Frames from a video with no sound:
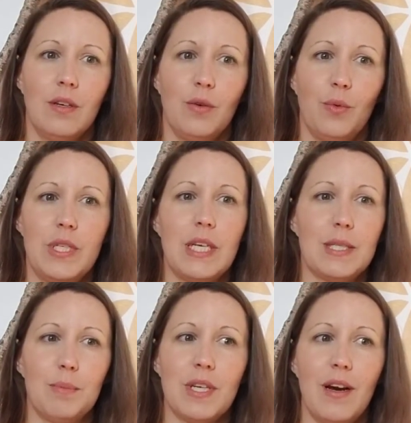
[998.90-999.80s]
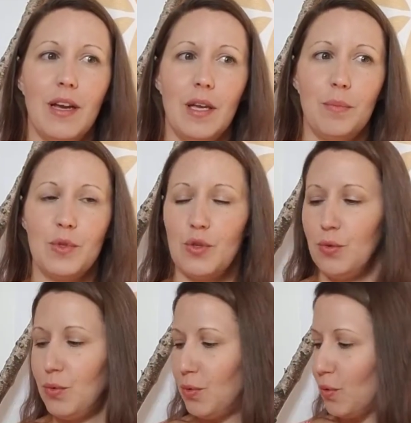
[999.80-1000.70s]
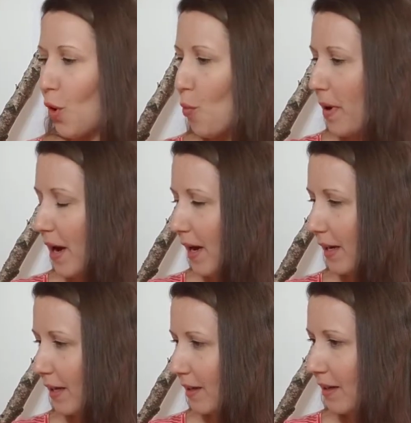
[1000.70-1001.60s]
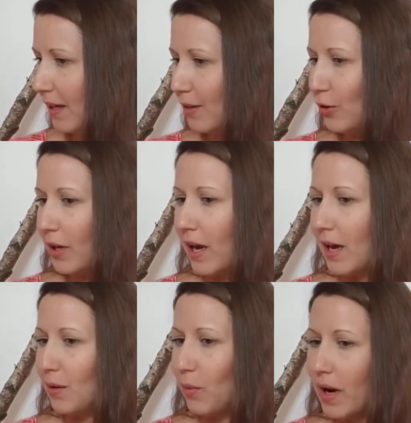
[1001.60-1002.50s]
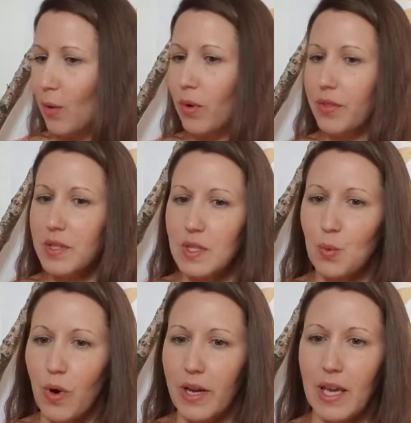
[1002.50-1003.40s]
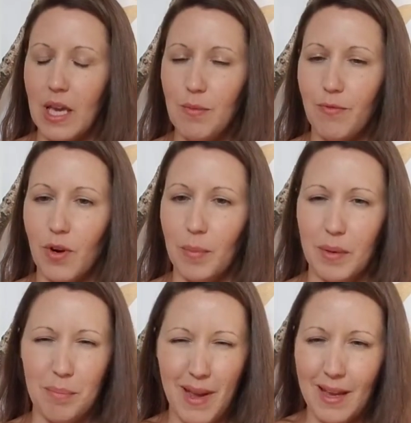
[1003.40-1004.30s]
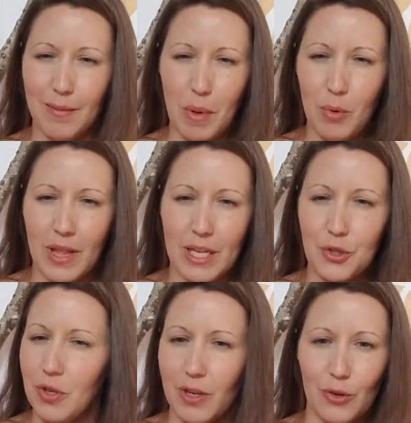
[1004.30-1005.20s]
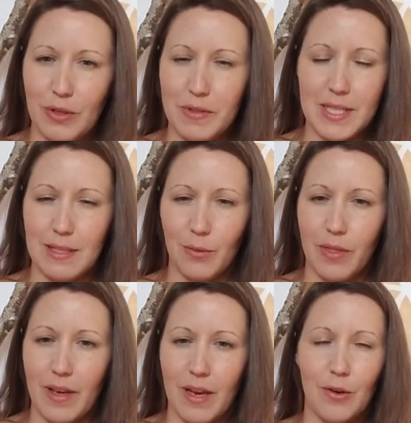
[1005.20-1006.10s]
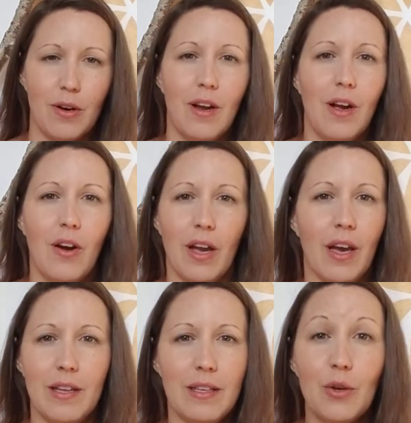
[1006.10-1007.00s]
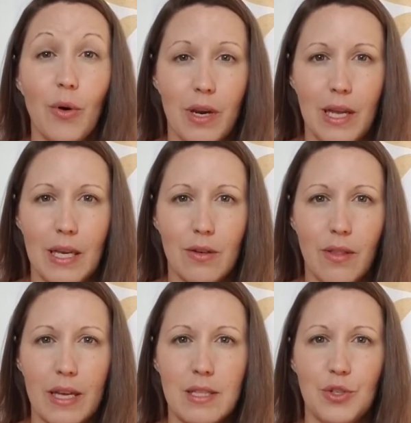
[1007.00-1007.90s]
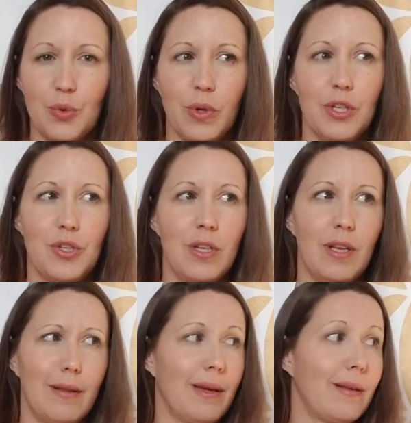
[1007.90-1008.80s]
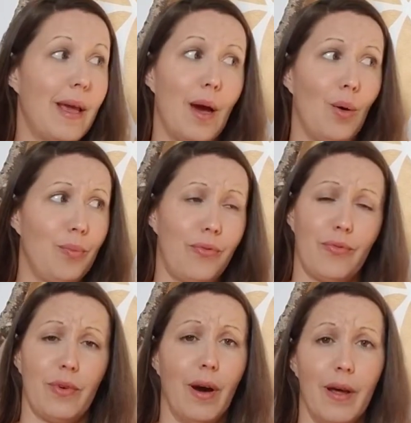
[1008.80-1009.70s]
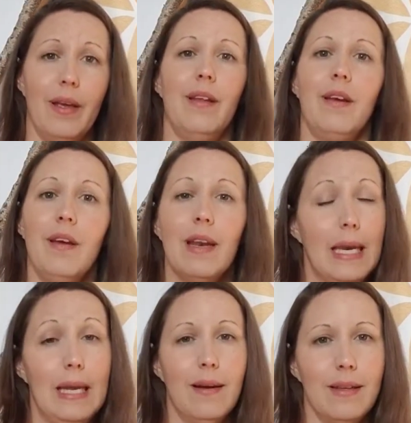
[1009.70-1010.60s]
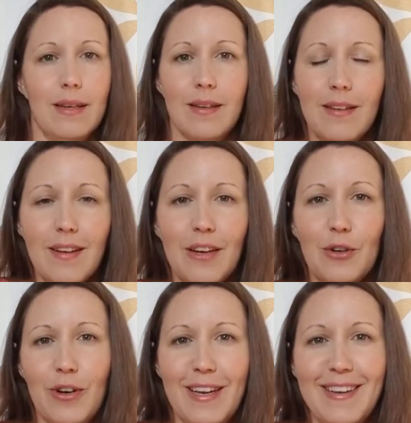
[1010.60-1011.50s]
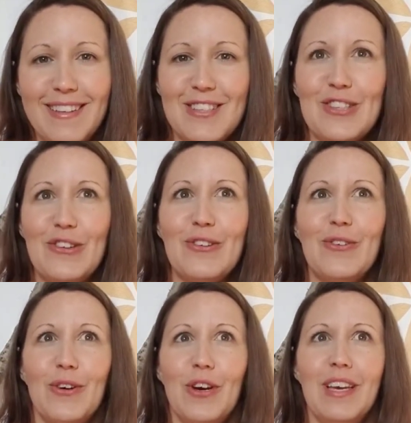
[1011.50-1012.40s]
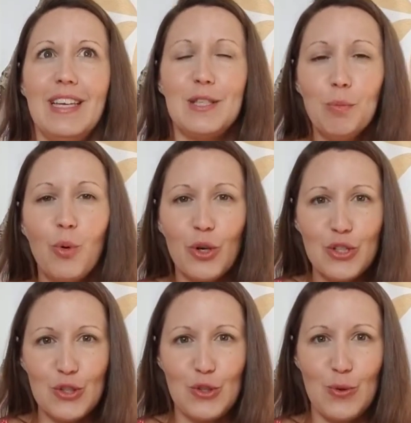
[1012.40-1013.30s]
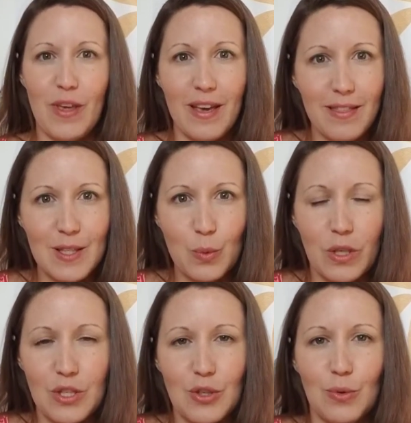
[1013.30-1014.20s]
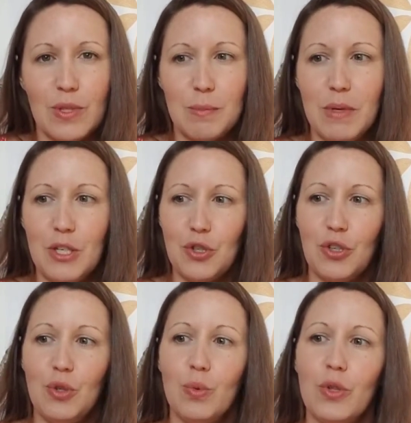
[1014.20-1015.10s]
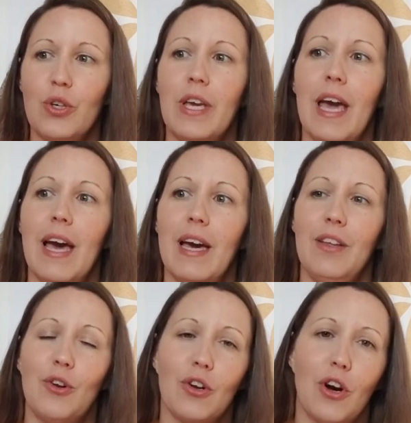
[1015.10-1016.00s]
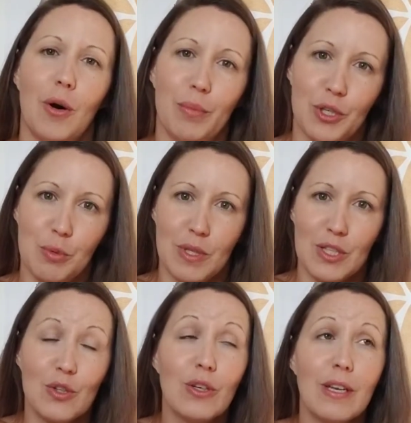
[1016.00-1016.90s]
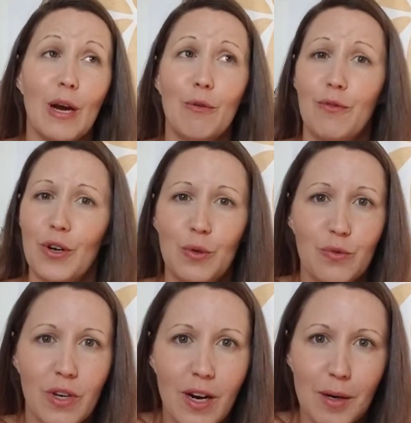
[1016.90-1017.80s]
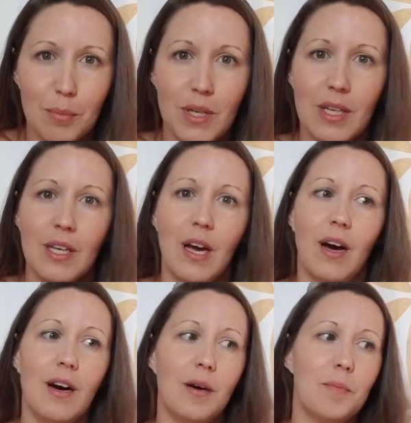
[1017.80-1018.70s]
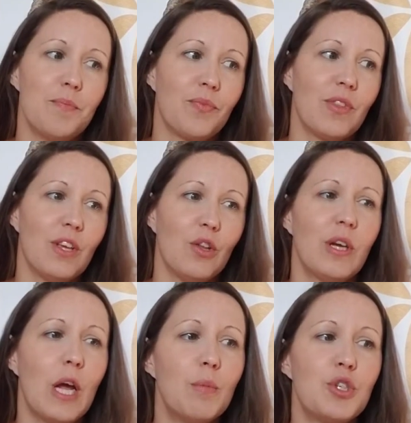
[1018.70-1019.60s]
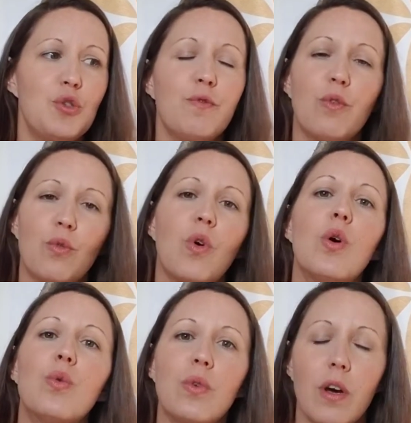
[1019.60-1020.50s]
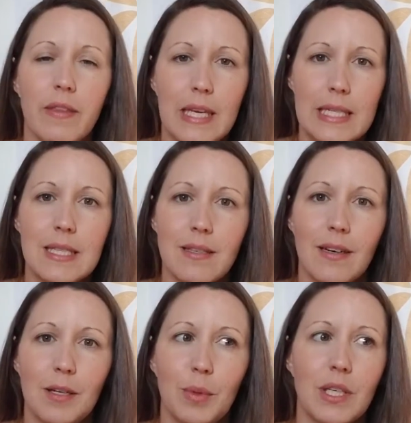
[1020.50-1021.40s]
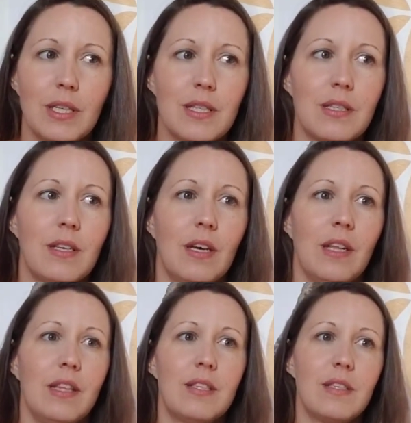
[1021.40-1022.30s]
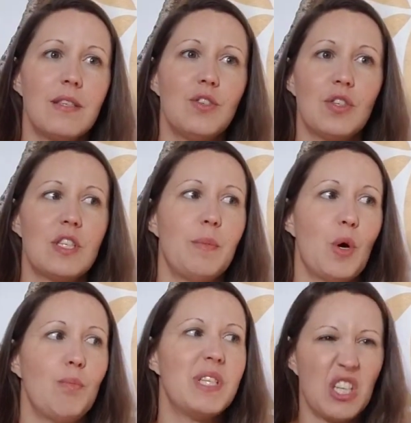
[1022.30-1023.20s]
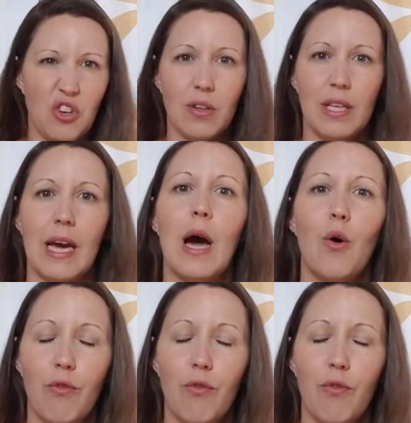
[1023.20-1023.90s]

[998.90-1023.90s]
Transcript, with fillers: we take some time to go back and, and look at, wow, well, this is where I came from. And man, remember last year I couldn't even deal with that or I, I didn't know how to handle that situation. And like now, pff, got it, nailed it, right? So it's important to do that this week too, is make sure you look at your accomplishments. Look at how far you've come. Um, look at how much you've grown on the inside because this isn't just about materially how